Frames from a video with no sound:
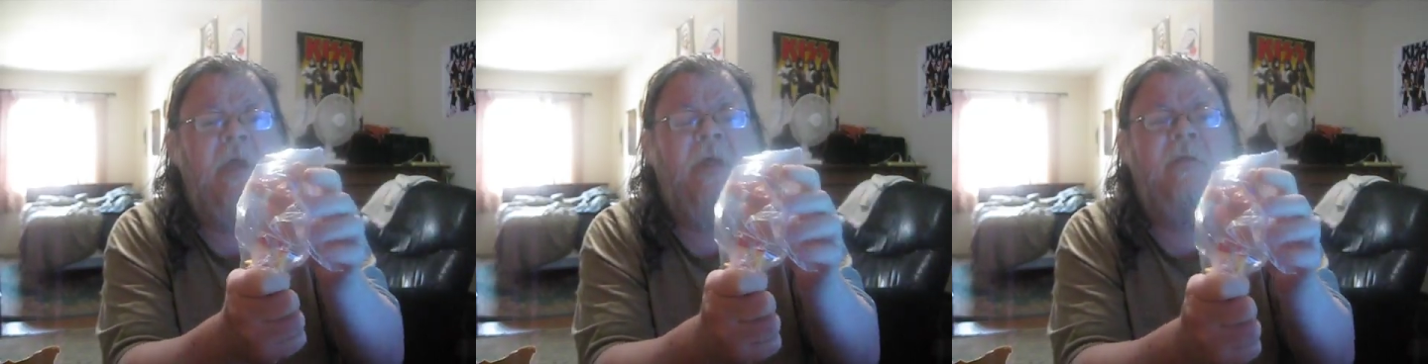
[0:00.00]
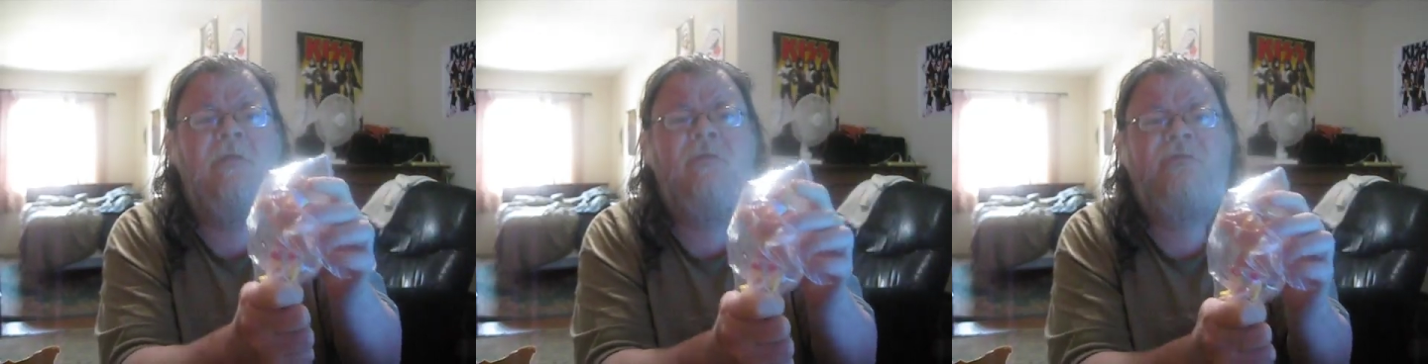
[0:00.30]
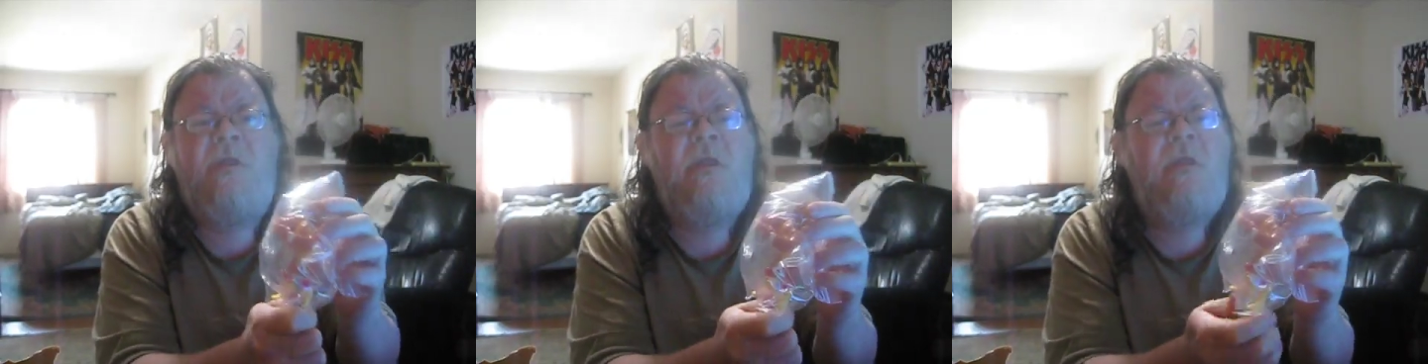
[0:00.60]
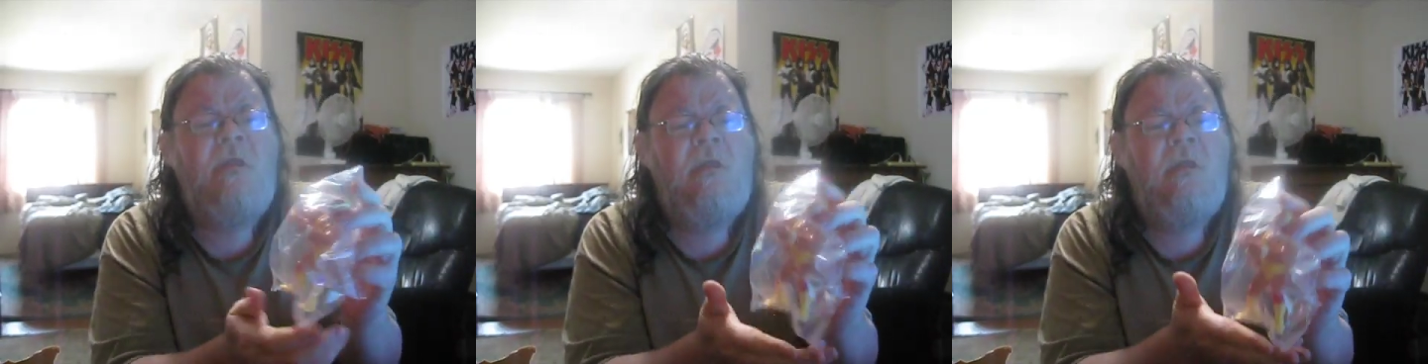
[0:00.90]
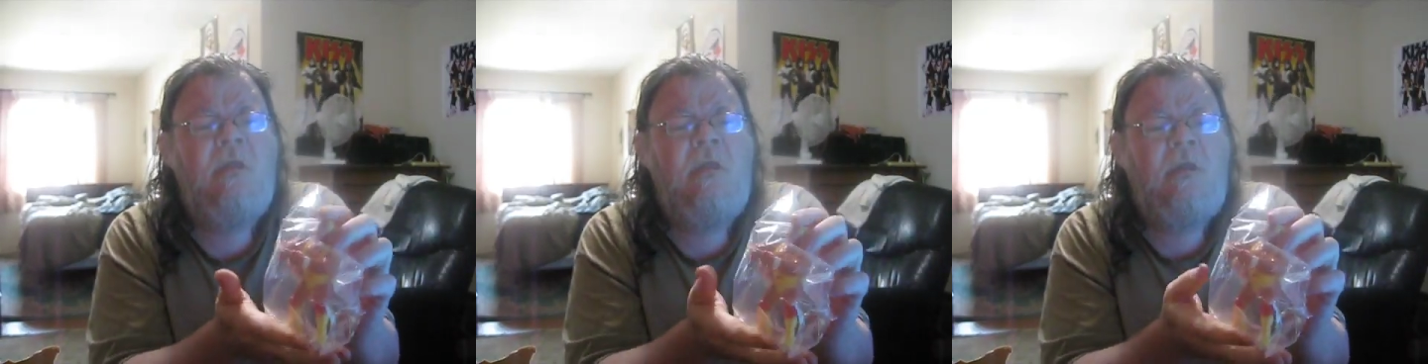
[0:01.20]
L&J
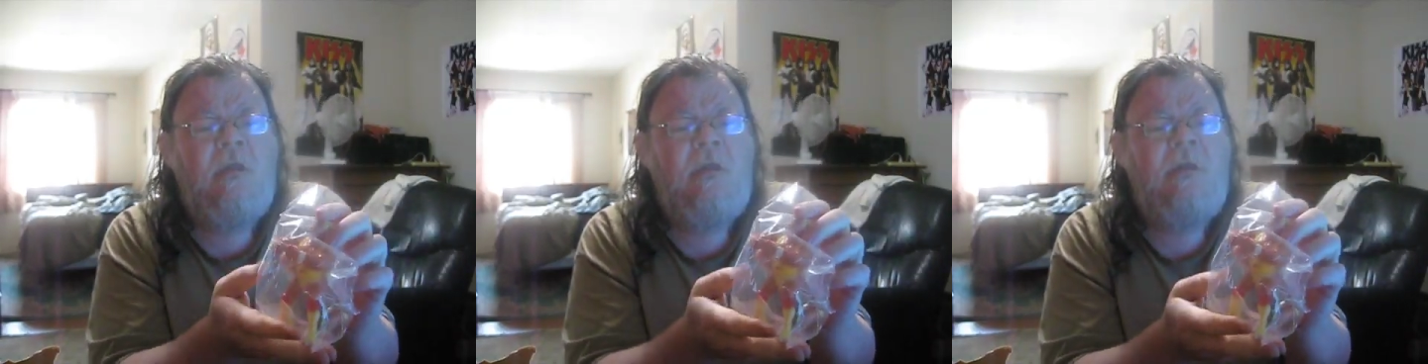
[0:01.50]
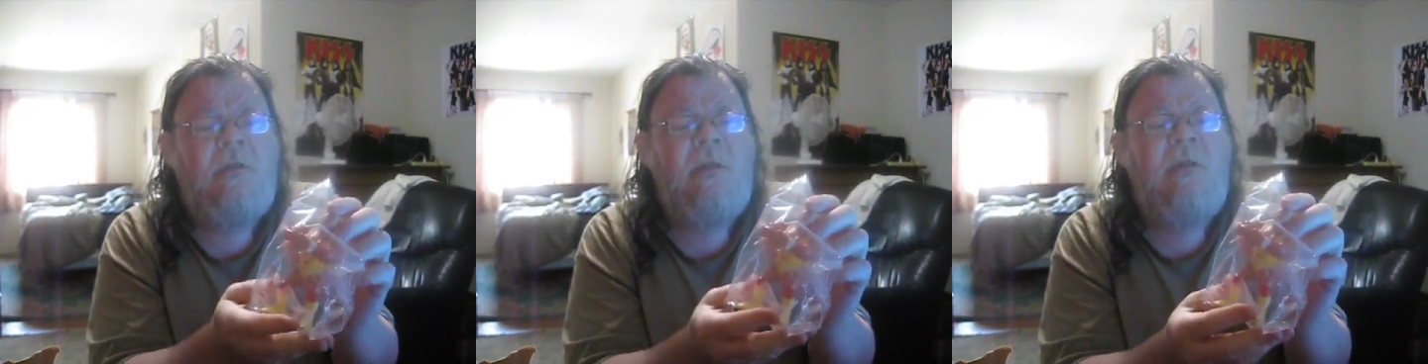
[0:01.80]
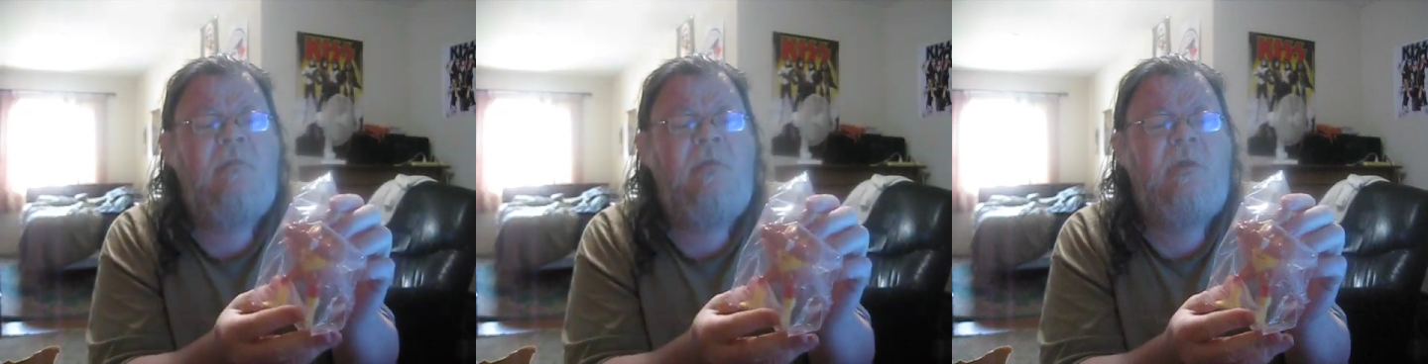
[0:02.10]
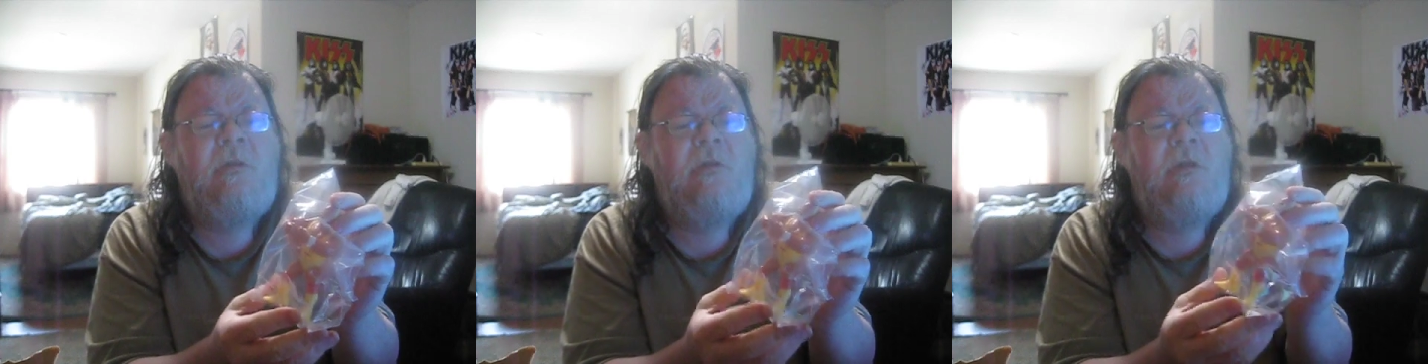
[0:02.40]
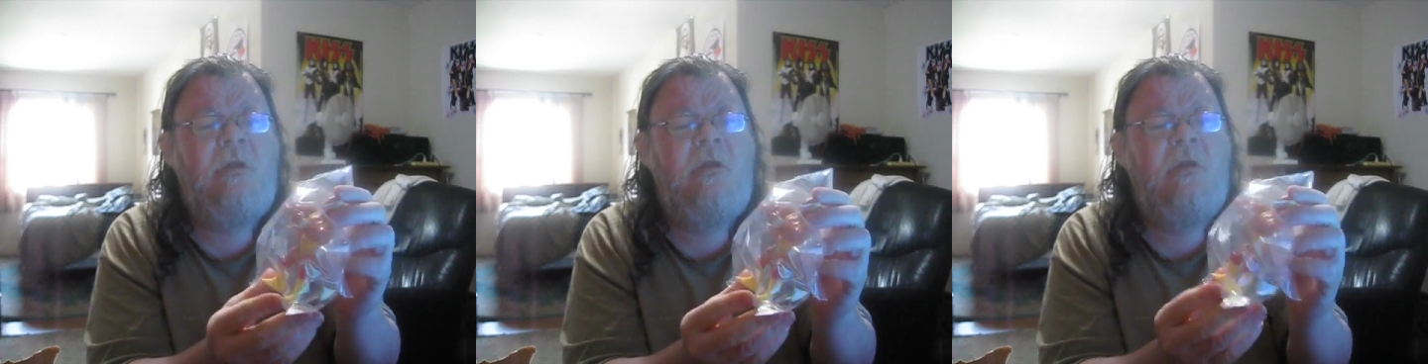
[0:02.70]
a little bit
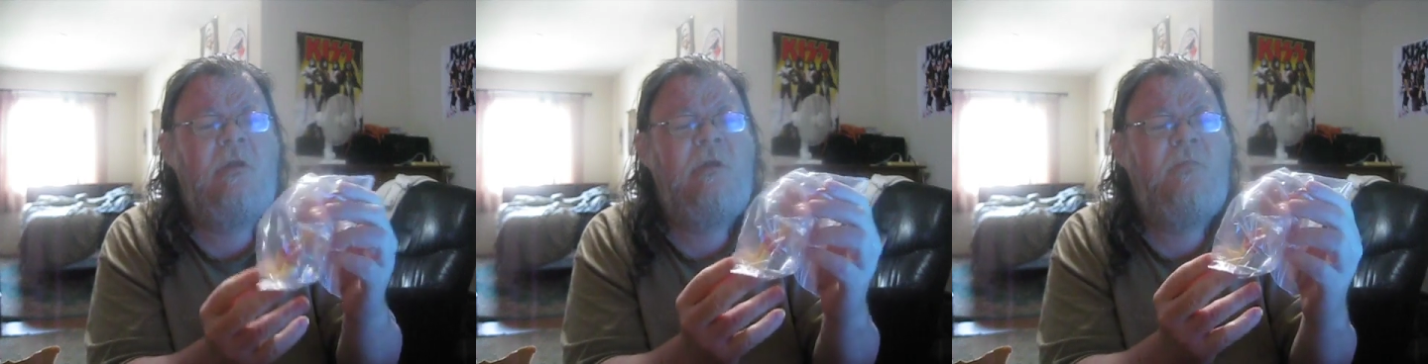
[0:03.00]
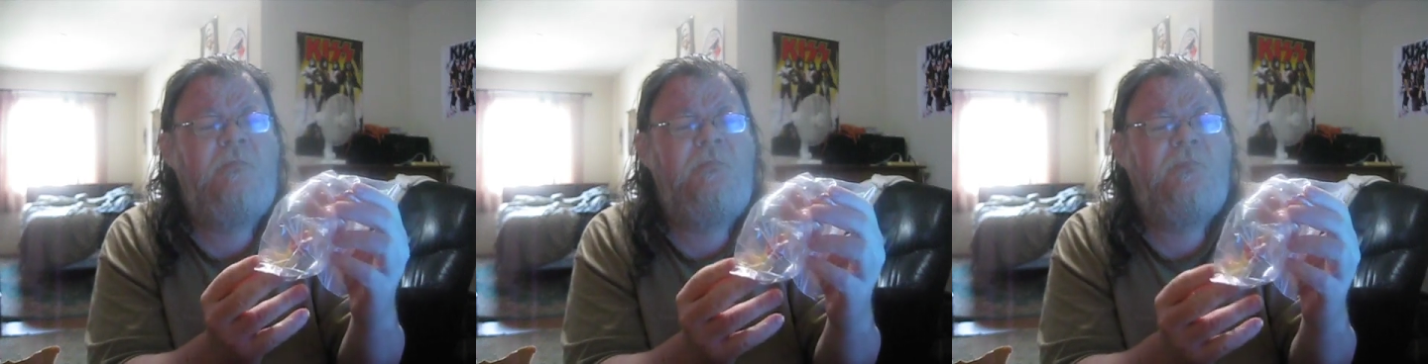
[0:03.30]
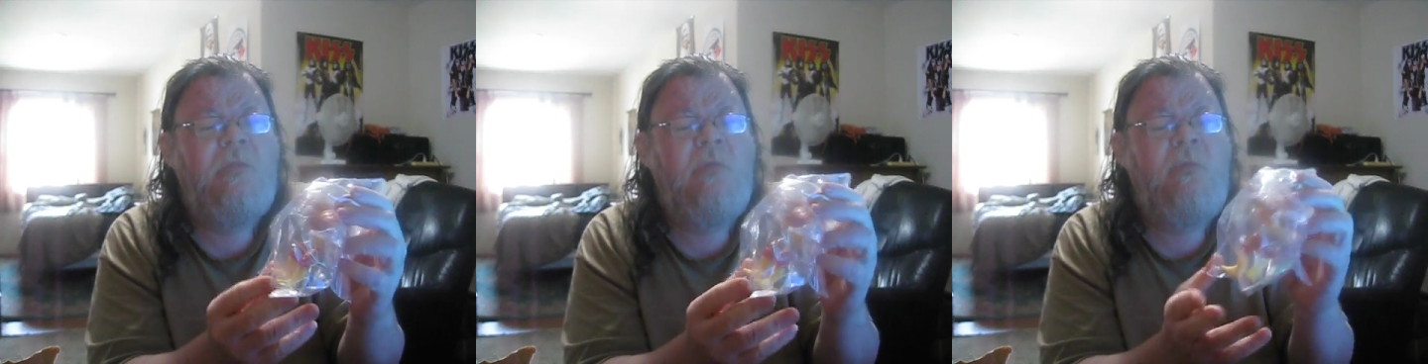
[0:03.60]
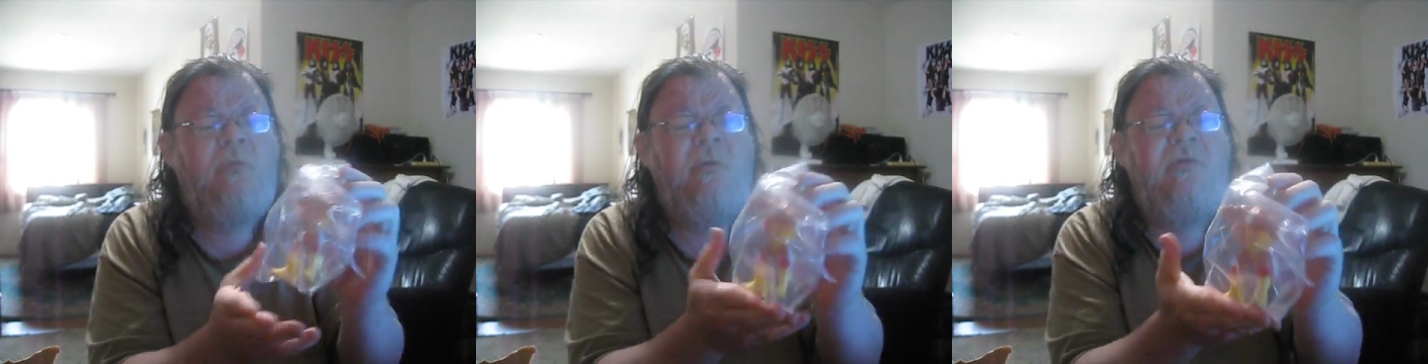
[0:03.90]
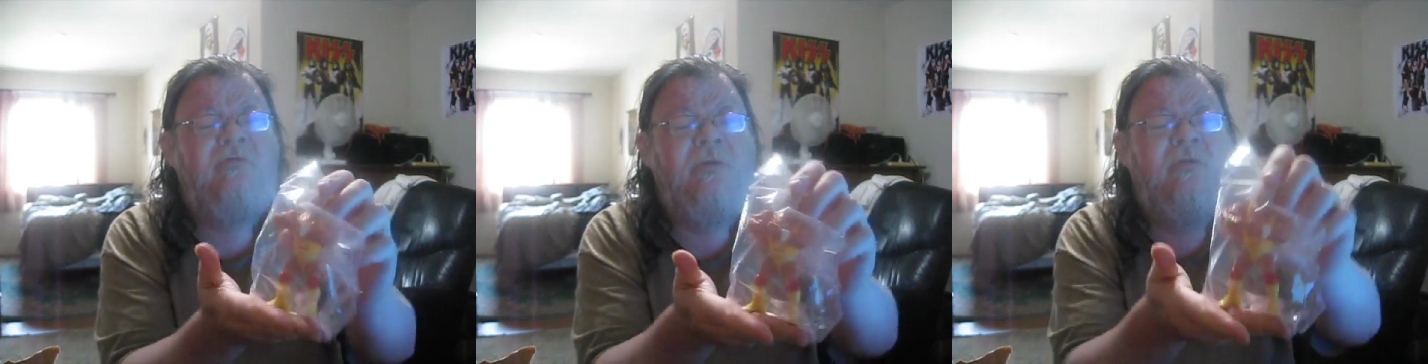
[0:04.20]
with
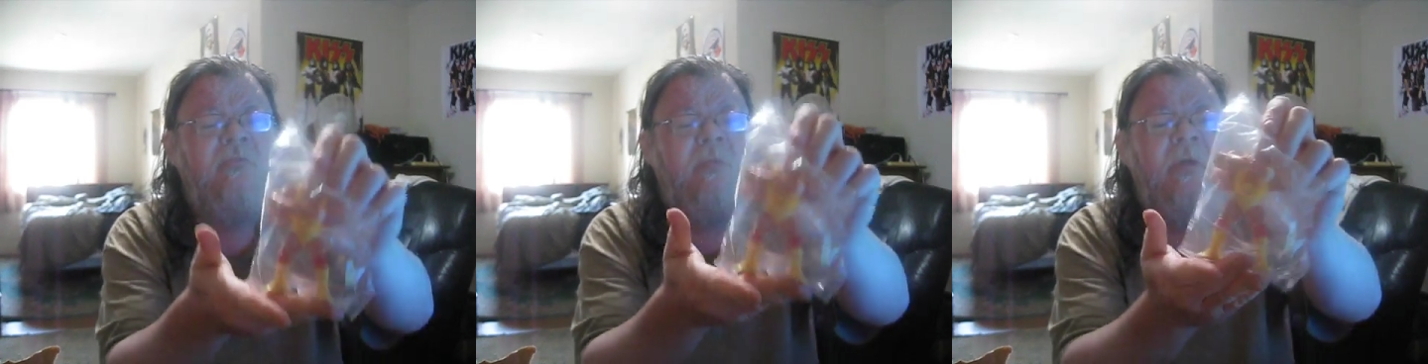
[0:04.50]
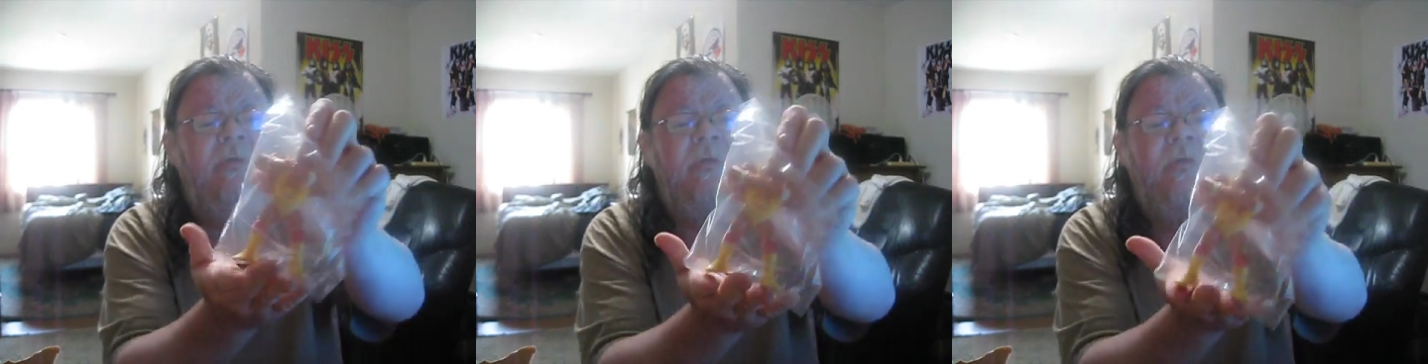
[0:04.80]
wrestling as well.